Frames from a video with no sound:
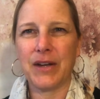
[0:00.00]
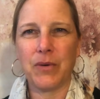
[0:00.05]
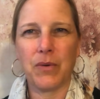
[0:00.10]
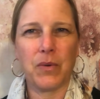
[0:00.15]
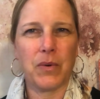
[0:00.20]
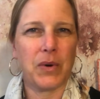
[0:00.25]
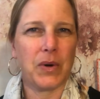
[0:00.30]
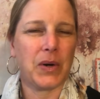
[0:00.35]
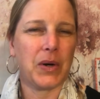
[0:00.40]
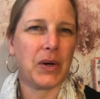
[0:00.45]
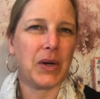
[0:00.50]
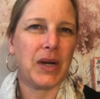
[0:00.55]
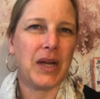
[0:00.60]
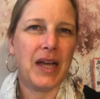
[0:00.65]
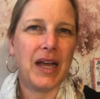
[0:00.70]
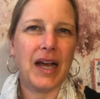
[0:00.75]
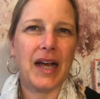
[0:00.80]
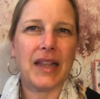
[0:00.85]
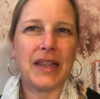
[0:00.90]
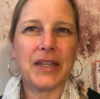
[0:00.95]
or
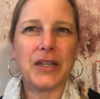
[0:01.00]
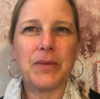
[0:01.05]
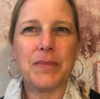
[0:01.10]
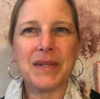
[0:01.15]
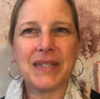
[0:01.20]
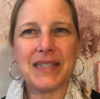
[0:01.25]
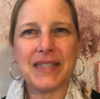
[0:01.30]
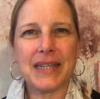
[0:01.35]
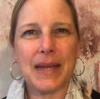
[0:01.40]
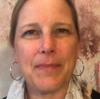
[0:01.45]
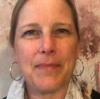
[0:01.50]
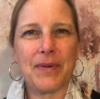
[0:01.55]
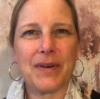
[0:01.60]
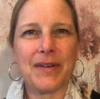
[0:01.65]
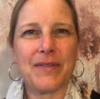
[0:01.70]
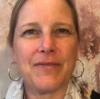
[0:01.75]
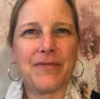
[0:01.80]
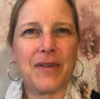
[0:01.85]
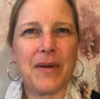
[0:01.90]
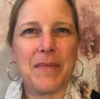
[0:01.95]
a little bit
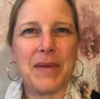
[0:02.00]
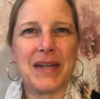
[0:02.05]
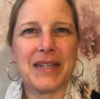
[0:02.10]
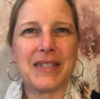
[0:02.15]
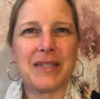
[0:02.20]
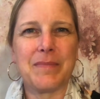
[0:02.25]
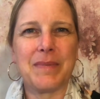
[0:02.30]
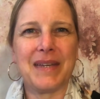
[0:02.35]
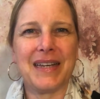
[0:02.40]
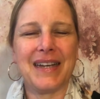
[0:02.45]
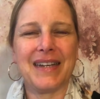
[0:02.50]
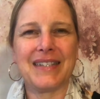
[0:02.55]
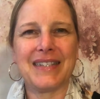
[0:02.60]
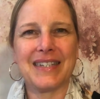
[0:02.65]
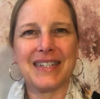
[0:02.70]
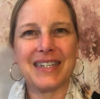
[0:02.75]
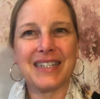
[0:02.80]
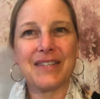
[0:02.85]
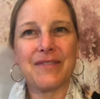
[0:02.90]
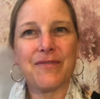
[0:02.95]
separate from us because it
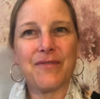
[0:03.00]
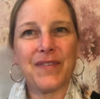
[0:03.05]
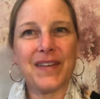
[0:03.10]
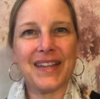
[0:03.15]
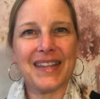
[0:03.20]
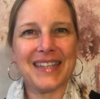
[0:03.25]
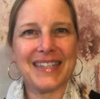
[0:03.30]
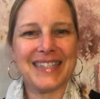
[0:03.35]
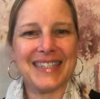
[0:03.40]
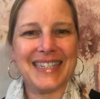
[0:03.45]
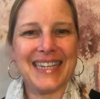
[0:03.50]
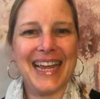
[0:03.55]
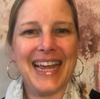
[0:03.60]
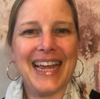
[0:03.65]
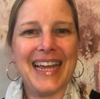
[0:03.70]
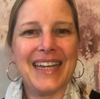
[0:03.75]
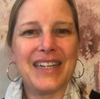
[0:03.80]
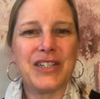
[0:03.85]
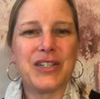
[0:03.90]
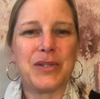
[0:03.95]
doesn't feel as
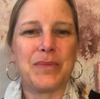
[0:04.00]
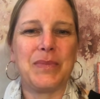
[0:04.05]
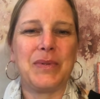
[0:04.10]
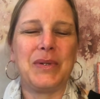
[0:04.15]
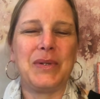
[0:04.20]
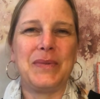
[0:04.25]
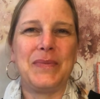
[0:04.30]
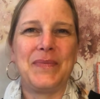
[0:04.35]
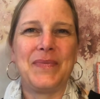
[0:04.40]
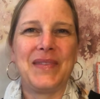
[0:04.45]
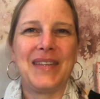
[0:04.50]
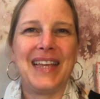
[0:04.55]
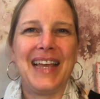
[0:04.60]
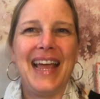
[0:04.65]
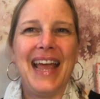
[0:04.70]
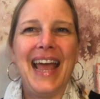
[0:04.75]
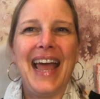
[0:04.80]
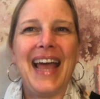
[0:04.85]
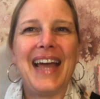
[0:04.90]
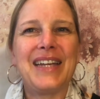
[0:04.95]
tangible.
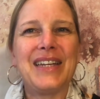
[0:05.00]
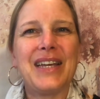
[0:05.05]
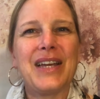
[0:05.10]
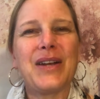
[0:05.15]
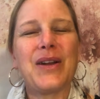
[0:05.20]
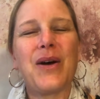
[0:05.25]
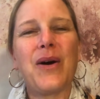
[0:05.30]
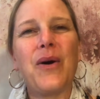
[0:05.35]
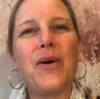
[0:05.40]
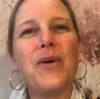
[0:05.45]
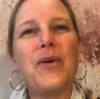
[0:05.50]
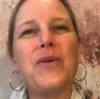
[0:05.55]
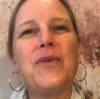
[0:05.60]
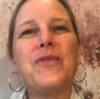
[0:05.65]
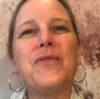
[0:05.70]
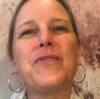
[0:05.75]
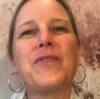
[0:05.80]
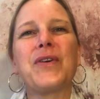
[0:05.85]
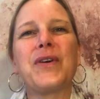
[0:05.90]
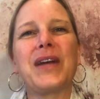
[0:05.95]
And yet
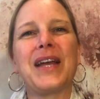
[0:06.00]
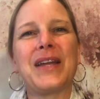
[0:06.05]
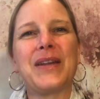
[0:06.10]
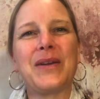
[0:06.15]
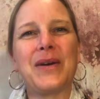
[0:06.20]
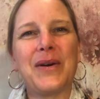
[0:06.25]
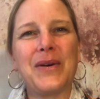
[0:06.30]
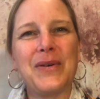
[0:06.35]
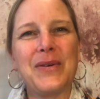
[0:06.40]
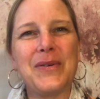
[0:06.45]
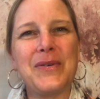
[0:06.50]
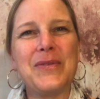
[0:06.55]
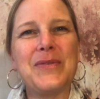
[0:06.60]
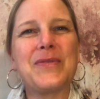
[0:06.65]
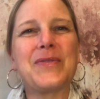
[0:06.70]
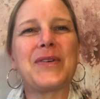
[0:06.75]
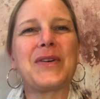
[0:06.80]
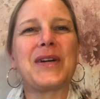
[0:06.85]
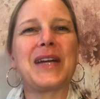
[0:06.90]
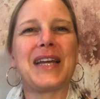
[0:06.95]
over and
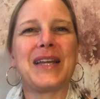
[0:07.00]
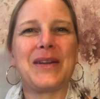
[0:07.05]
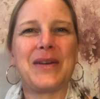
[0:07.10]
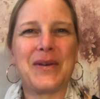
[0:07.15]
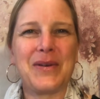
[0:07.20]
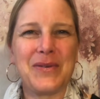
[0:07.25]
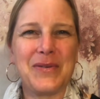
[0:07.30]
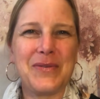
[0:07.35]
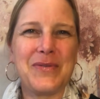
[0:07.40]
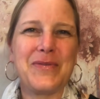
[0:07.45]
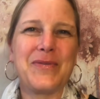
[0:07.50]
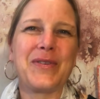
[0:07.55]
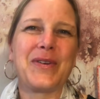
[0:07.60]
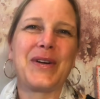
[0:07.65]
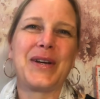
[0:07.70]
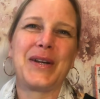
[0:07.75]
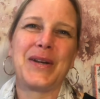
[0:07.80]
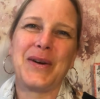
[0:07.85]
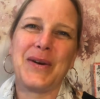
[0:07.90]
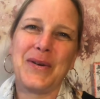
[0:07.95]
over and over
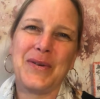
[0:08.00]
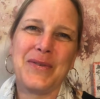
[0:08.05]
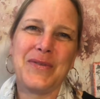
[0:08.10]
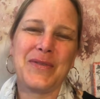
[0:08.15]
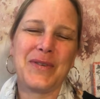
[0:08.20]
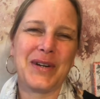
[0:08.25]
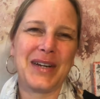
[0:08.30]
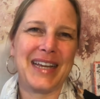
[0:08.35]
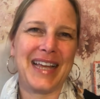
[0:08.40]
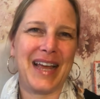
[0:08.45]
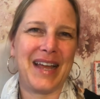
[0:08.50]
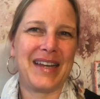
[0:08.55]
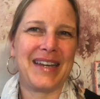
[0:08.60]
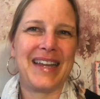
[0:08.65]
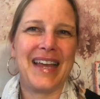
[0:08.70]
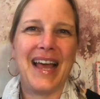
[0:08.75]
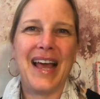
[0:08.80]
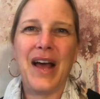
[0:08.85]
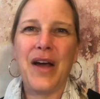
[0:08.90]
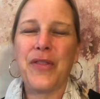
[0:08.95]
and over again,
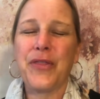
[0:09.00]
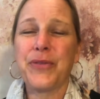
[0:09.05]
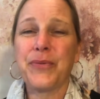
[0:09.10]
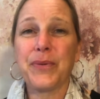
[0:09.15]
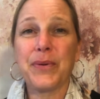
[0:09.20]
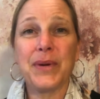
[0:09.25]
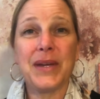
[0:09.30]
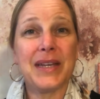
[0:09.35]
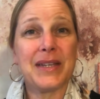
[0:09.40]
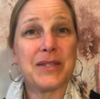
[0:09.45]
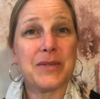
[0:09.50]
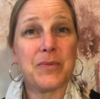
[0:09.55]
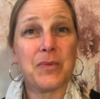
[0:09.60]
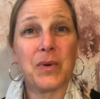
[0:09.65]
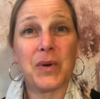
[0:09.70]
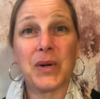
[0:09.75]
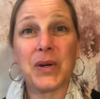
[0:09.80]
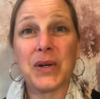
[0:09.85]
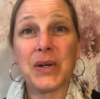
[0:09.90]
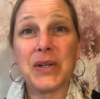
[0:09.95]
through His
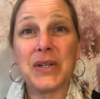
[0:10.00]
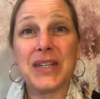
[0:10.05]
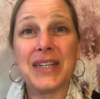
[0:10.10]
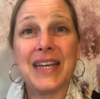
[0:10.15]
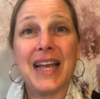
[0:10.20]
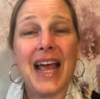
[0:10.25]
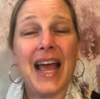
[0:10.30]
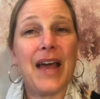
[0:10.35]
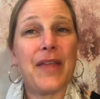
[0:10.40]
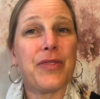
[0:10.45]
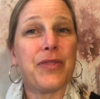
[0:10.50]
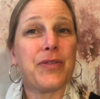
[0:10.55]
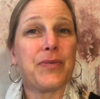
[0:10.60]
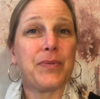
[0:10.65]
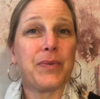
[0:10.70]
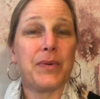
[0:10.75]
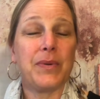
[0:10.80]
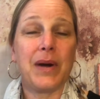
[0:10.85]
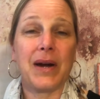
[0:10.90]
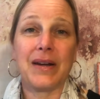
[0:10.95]
Word and
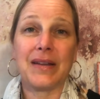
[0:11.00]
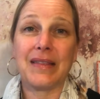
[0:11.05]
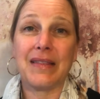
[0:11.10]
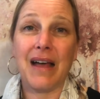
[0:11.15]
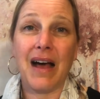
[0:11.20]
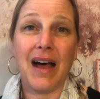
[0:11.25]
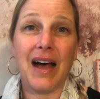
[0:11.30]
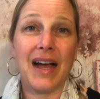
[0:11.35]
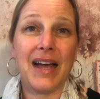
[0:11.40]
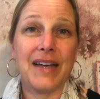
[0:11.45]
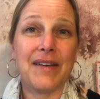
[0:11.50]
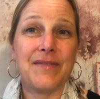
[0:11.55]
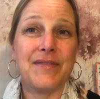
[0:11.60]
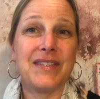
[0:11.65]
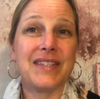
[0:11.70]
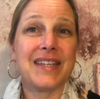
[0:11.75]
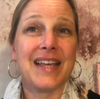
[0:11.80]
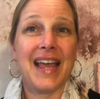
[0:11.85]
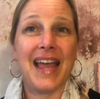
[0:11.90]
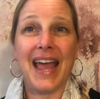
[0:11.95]
through our
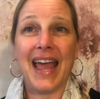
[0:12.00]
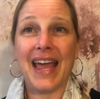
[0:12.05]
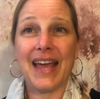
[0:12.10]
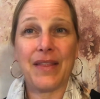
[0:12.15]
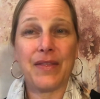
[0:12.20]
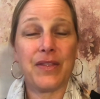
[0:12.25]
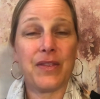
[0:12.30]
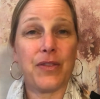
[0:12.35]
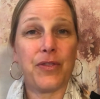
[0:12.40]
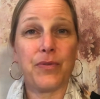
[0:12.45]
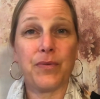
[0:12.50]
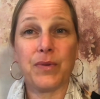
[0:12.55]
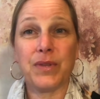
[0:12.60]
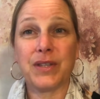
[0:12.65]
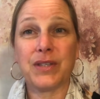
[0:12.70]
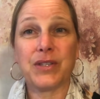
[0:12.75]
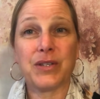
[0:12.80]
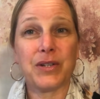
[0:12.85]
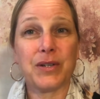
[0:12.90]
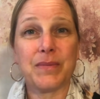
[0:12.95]
lives and through the
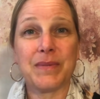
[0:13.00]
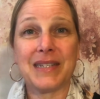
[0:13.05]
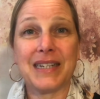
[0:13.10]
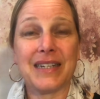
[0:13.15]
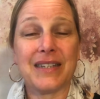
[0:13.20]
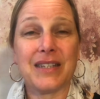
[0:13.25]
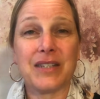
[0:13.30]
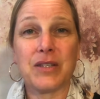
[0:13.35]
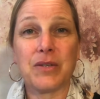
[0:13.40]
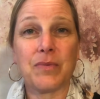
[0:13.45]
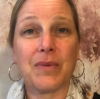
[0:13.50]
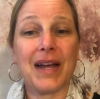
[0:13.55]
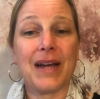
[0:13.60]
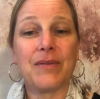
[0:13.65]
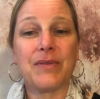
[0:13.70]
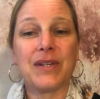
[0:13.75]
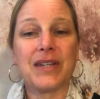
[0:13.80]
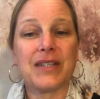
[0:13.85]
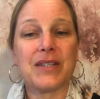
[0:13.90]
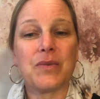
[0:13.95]
circumstances
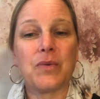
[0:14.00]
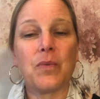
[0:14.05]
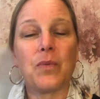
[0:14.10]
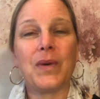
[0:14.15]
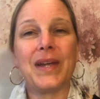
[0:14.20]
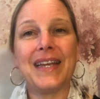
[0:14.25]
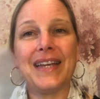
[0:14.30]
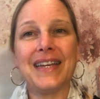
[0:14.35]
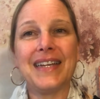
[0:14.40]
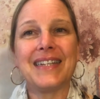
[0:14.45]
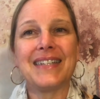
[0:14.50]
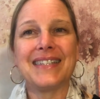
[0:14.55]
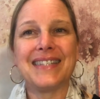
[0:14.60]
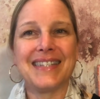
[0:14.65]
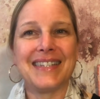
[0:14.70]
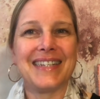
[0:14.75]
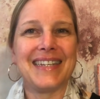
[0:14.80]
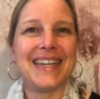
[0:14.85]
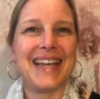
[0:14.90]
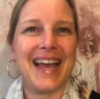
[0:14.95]
around us, we can
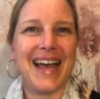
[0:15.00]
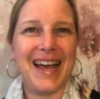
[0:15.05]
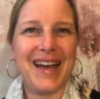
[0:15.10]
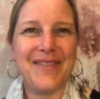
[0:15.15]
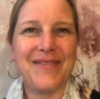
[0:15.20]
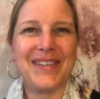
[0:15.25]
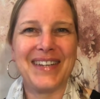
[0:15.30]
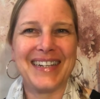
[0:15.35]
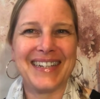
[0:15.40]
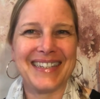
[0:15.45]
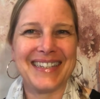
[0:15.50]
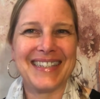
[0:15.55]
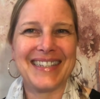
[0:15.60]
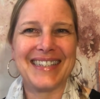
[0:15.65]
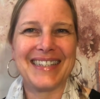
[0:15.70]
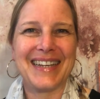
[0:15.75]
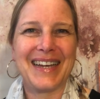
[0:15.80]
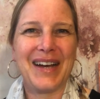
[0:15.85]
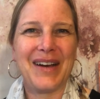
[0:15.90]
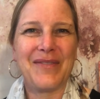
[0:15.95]
see
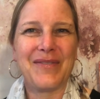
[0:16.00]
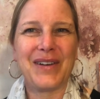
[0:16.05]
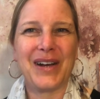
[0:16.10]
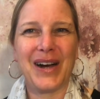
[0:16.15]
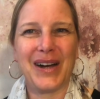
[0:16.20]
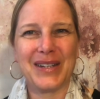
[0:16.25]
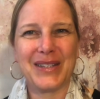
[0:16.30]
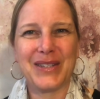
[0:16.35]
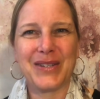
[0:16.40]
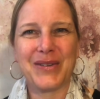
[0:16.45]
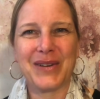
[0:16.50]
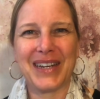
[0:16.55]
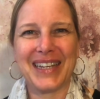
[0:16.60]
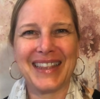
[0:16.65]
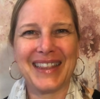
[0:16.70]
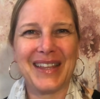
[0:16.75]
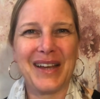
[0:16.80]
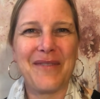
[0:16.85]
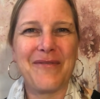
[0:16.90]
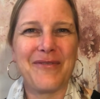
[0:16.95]
evidence of God's great
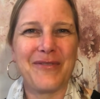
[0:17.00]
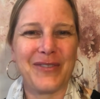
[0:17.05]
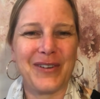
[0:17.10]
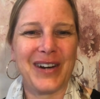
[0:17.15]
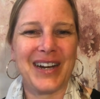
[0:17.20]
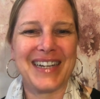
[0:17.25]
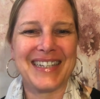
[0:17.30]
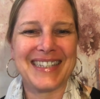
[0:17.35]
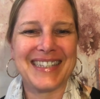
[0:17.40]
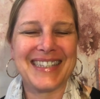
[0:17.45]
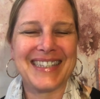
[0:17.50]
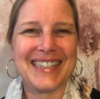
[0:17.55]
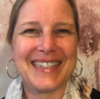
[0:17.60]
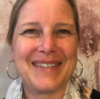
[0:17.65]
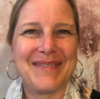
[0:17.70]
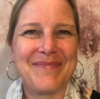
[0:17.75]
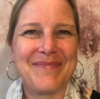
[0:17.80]
love for us.